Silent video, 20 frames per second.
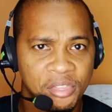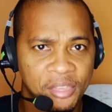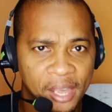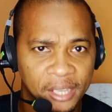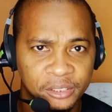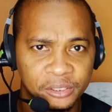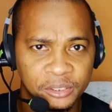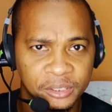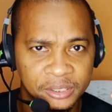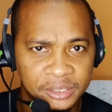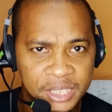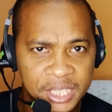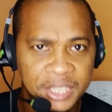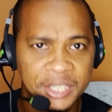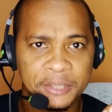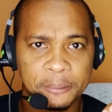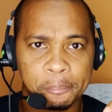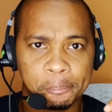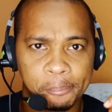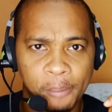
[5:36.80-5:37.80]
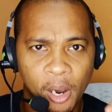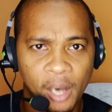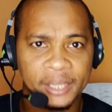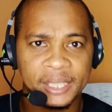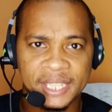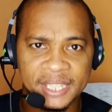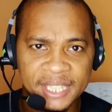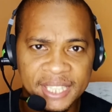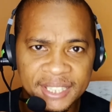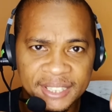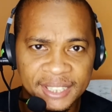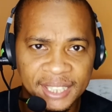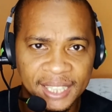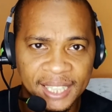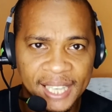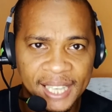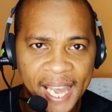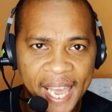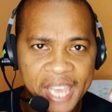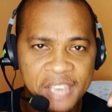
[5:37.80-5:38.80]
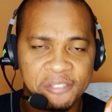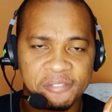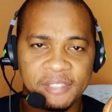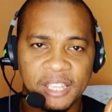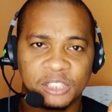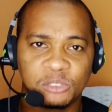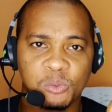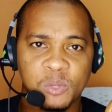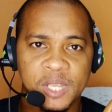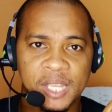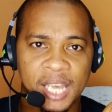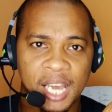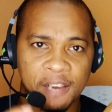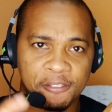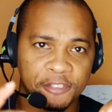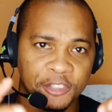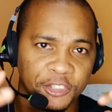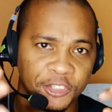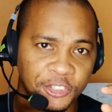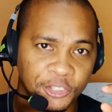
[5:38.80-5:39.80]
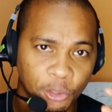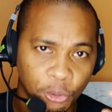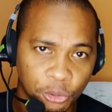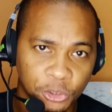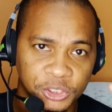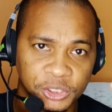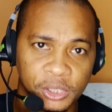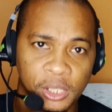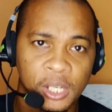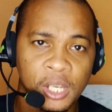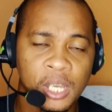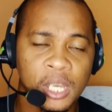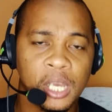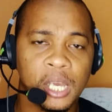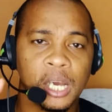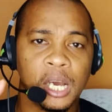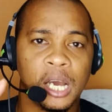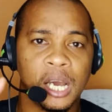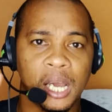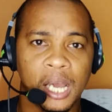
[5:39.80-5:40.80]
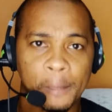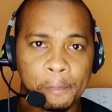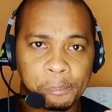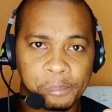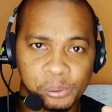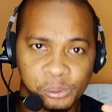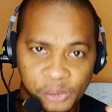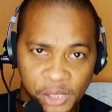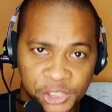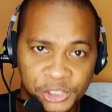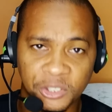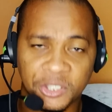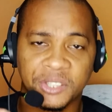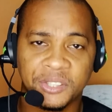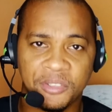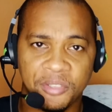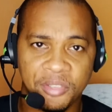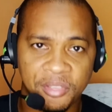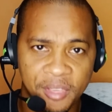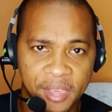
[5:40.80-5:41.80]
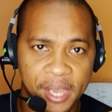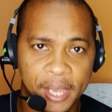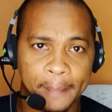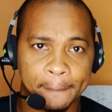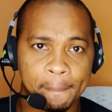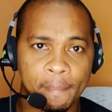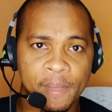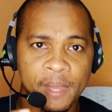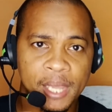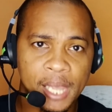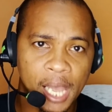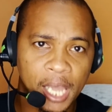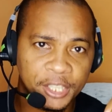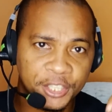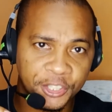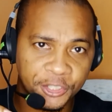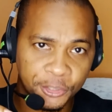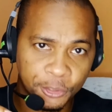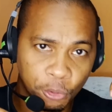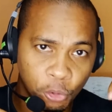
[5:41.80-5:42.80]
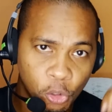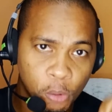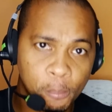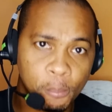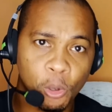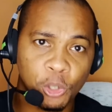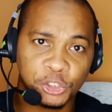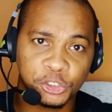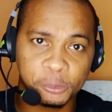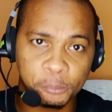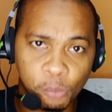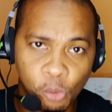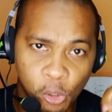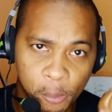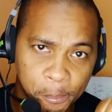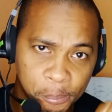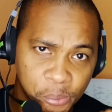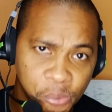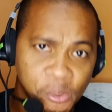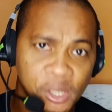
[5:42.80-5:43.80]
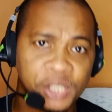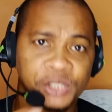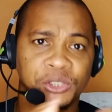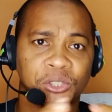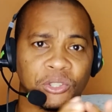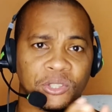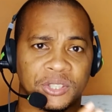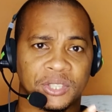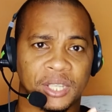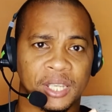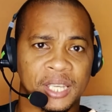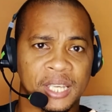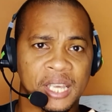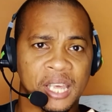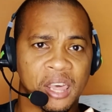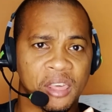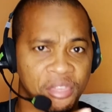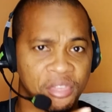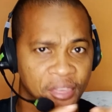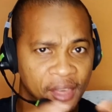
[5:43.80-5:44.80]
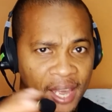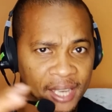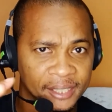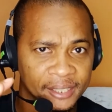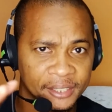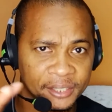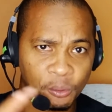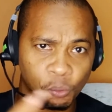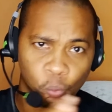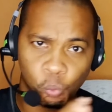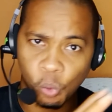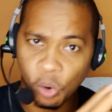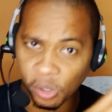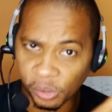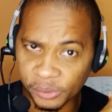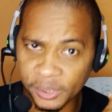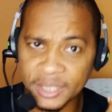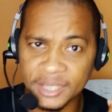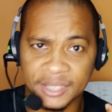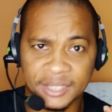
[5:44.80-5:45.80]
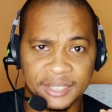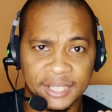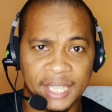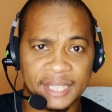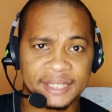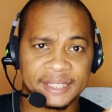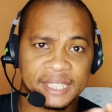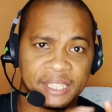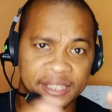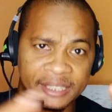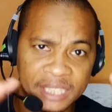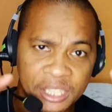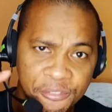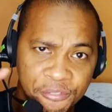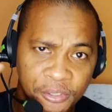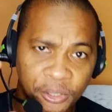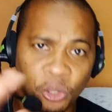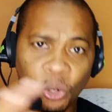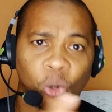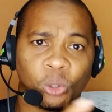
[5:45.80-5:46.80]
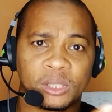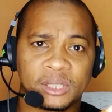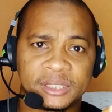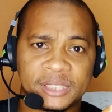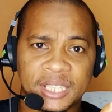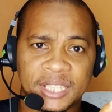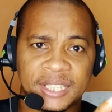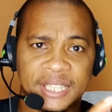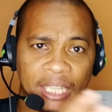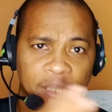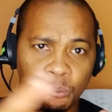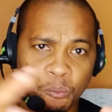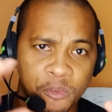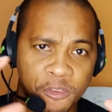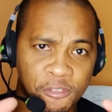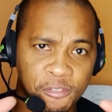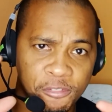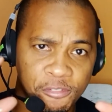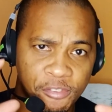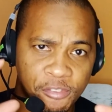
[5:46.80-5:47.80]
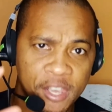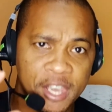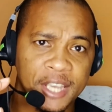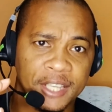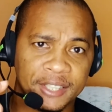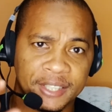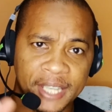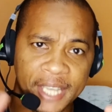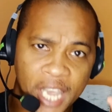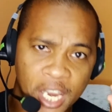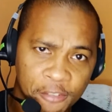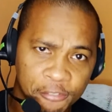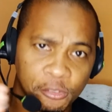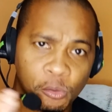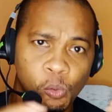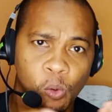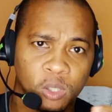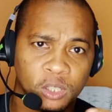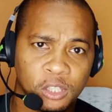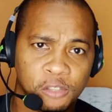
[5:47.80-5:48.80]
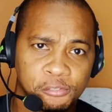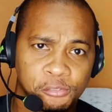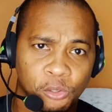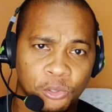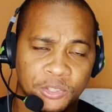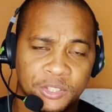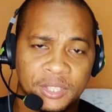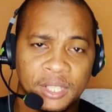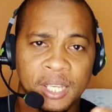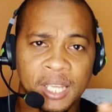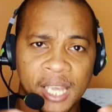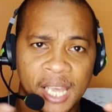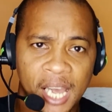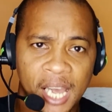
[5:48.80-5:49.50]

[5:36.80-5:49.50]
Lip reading: that this body, this life that we have, is such a precious thing, and so much more precious than the worries and the difficulties that we face. Every one of us